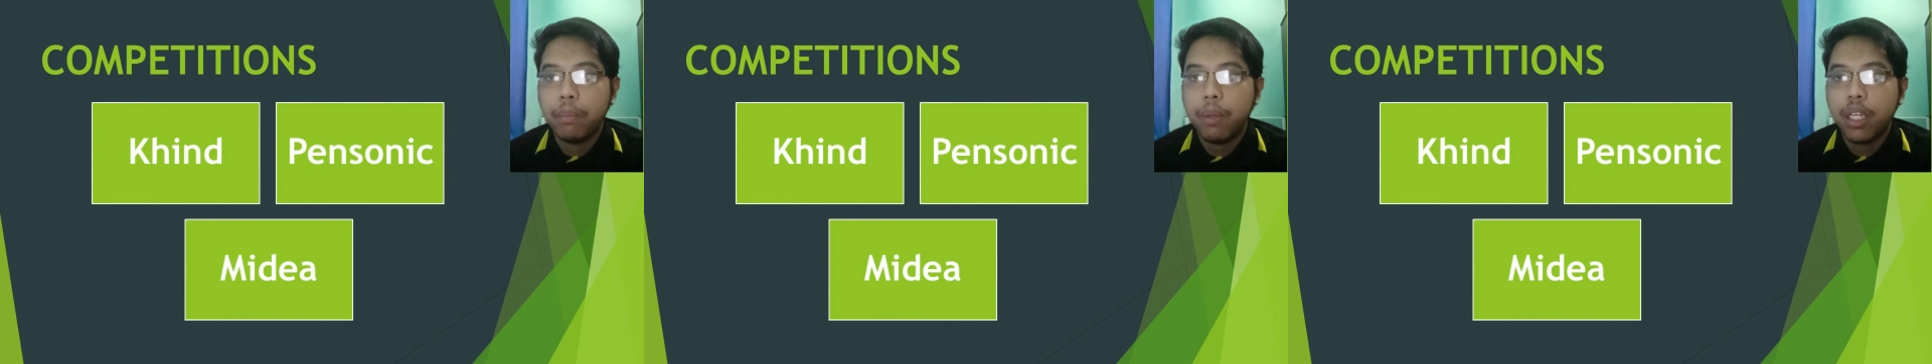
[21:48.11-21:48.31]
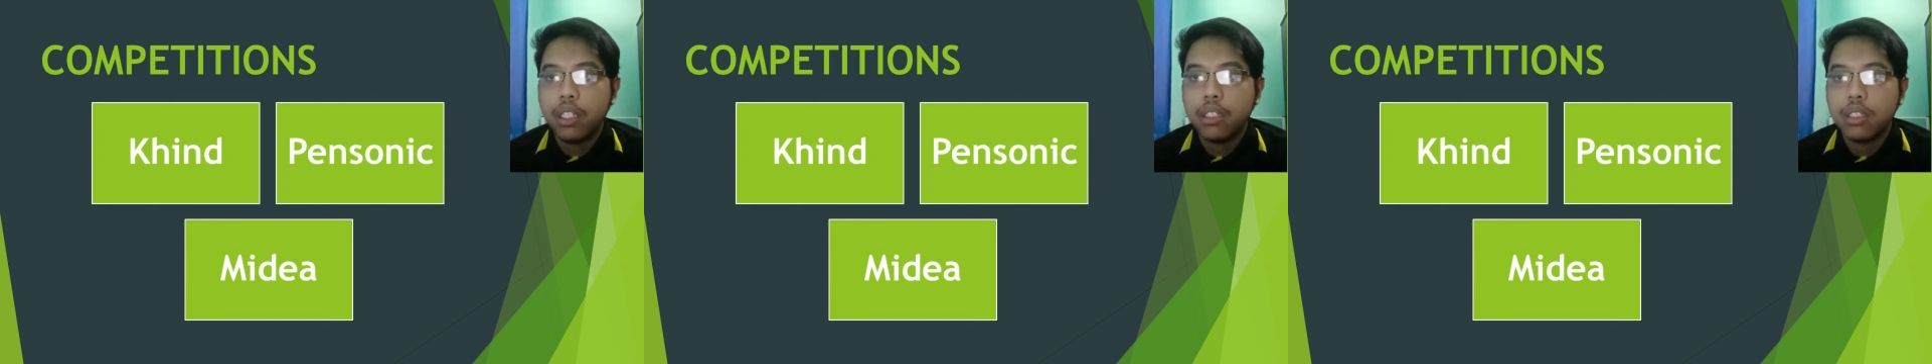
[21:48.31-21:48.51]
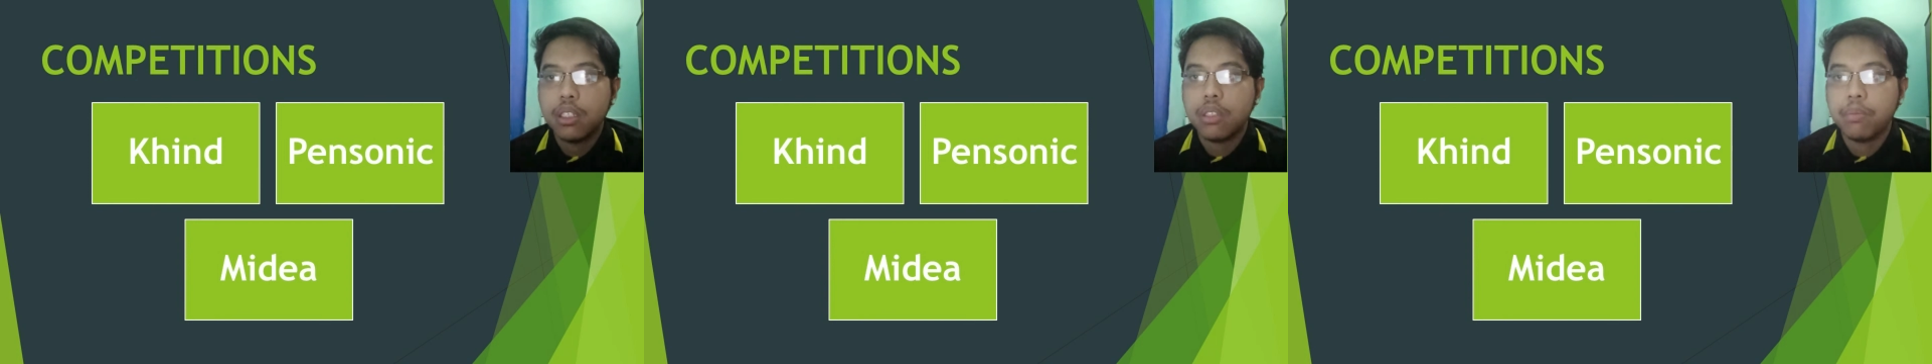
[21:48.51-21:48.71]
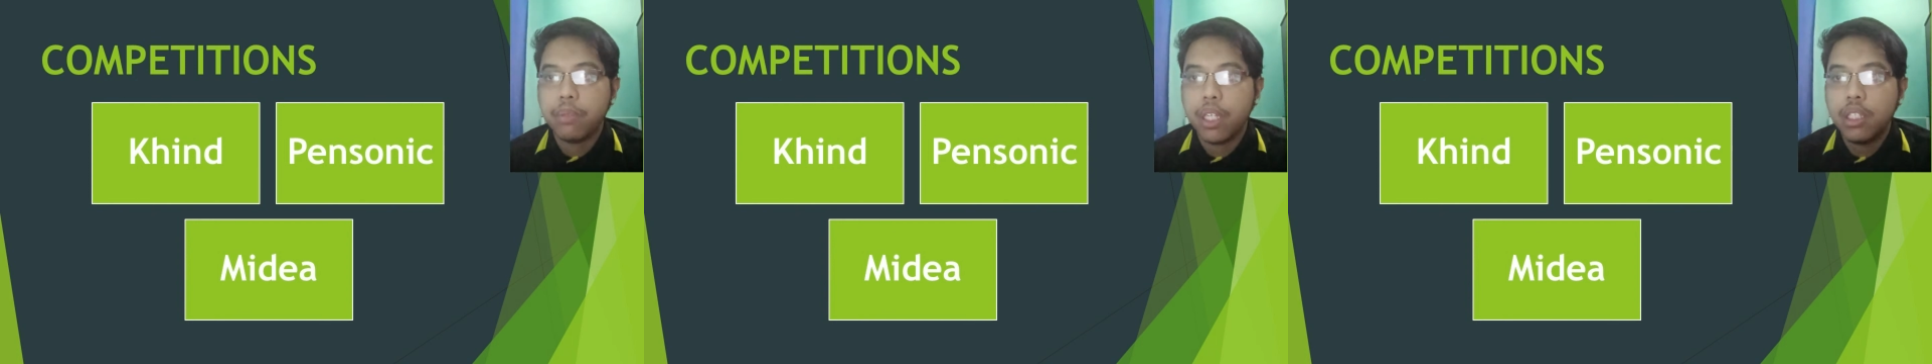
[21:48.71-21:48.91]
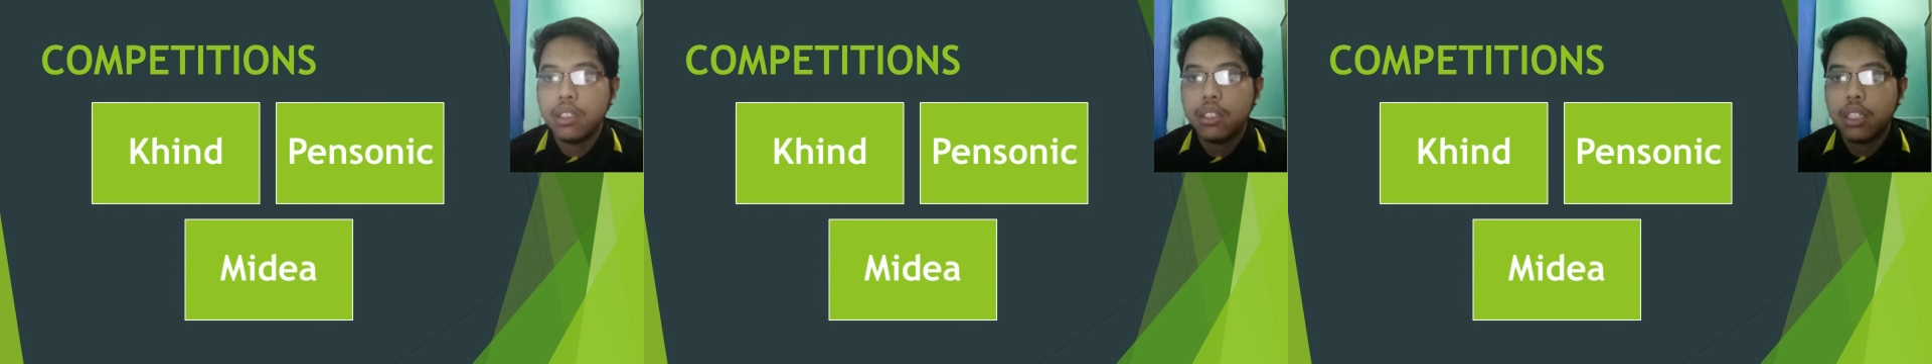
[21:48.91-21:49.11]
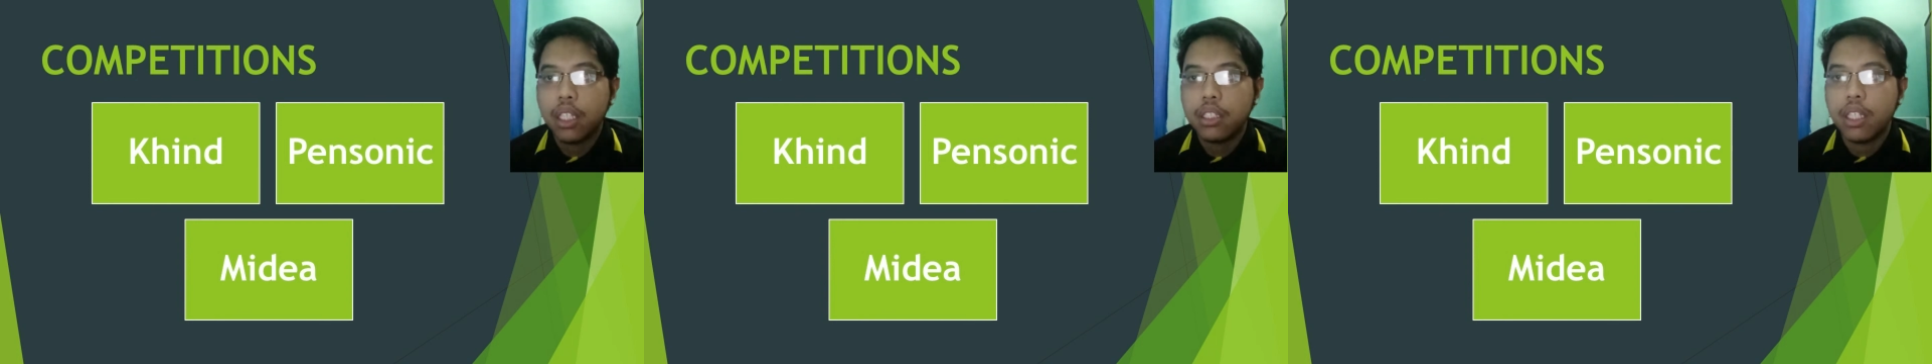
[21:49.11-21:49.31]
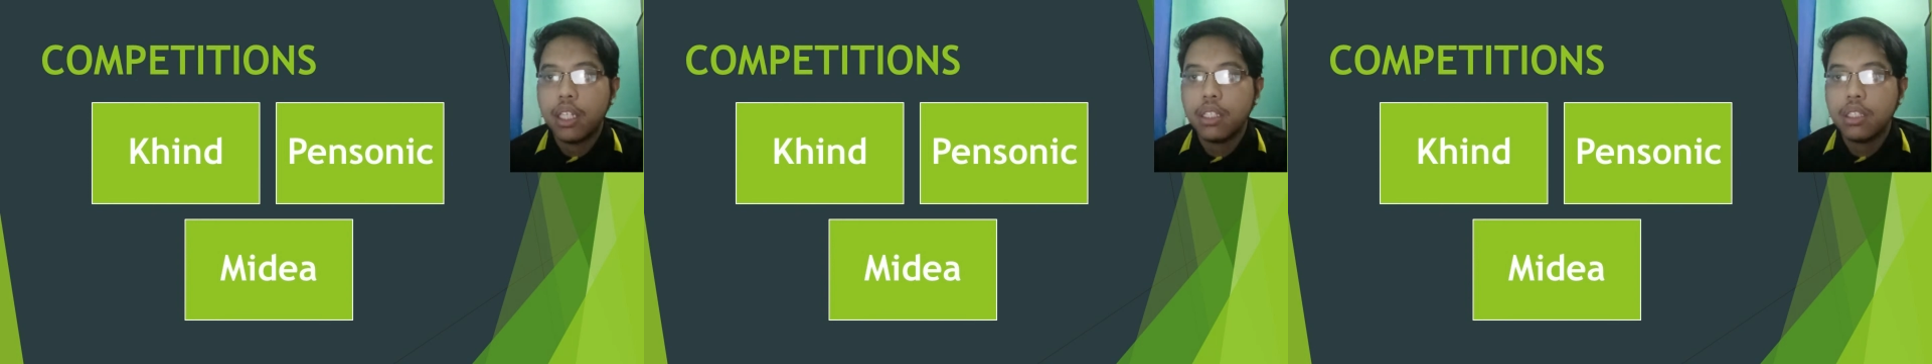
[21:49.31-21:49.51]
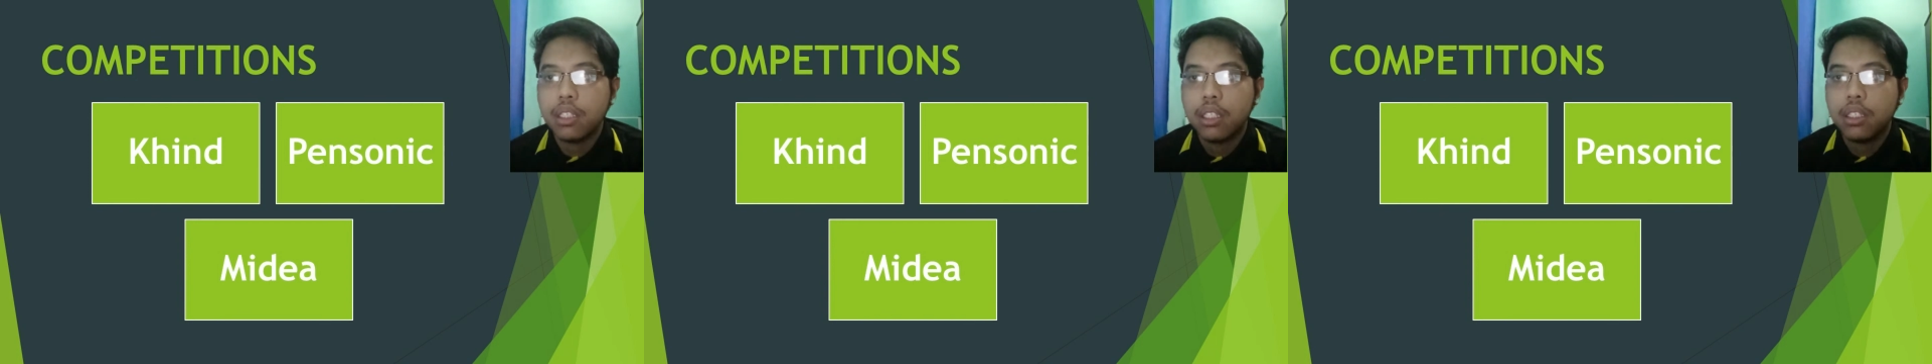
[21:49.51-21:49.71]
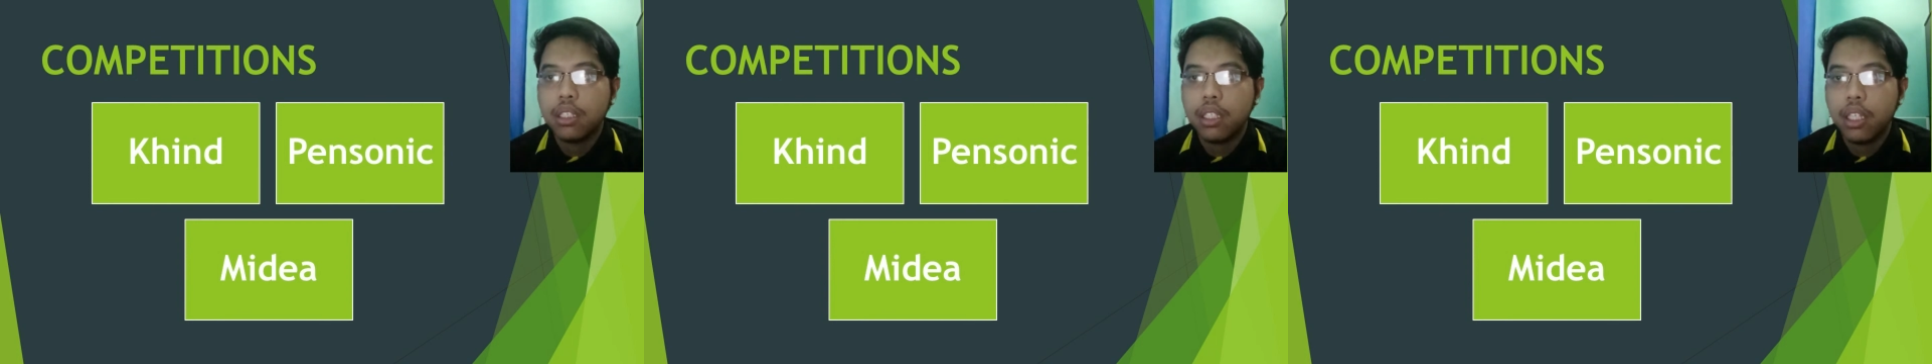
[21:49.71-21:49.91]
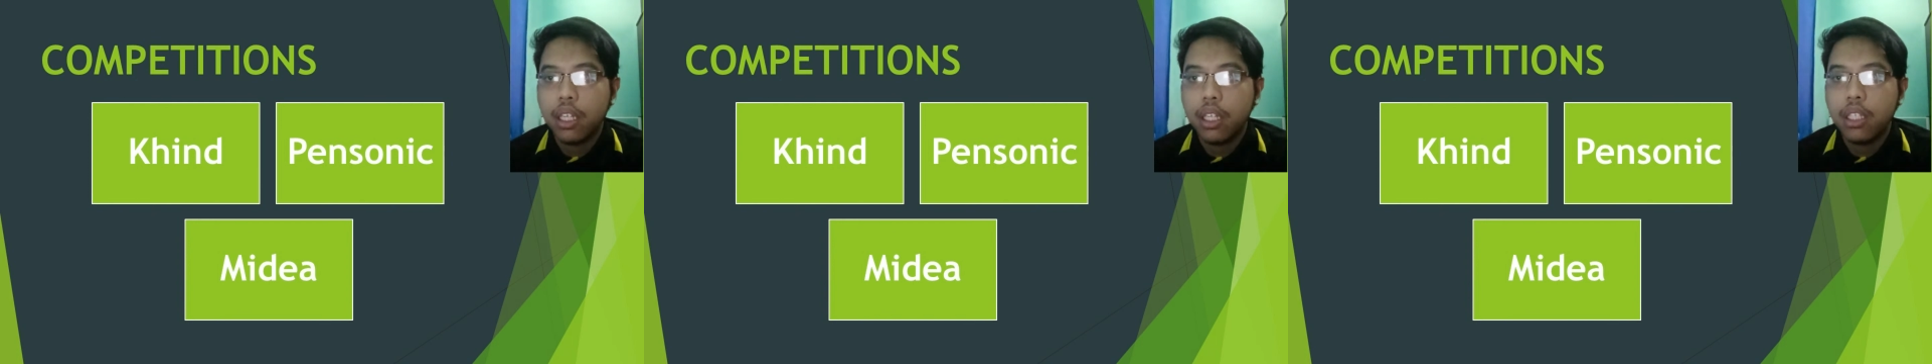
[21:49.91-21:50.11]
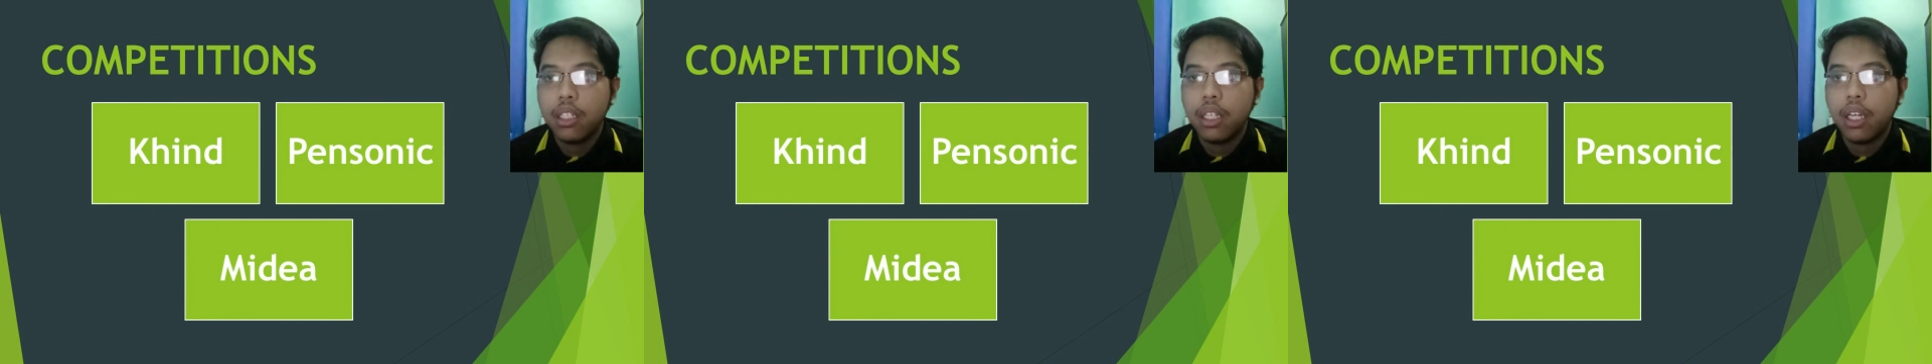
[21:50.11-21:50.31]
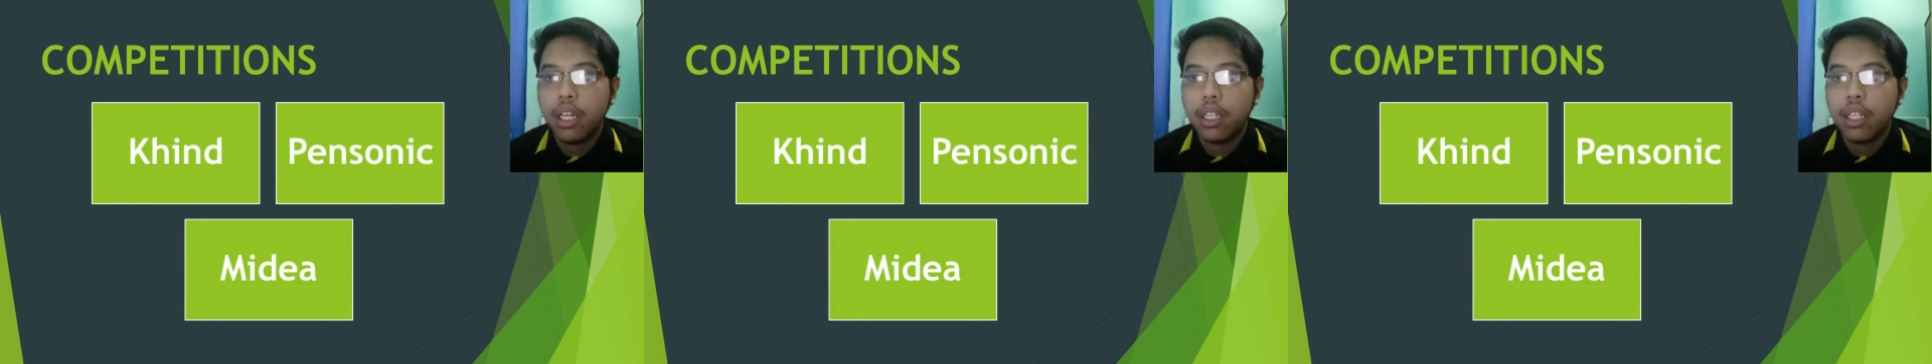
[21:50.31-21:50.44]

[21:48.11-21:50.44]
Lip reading: appliances brands such as KitchenAid,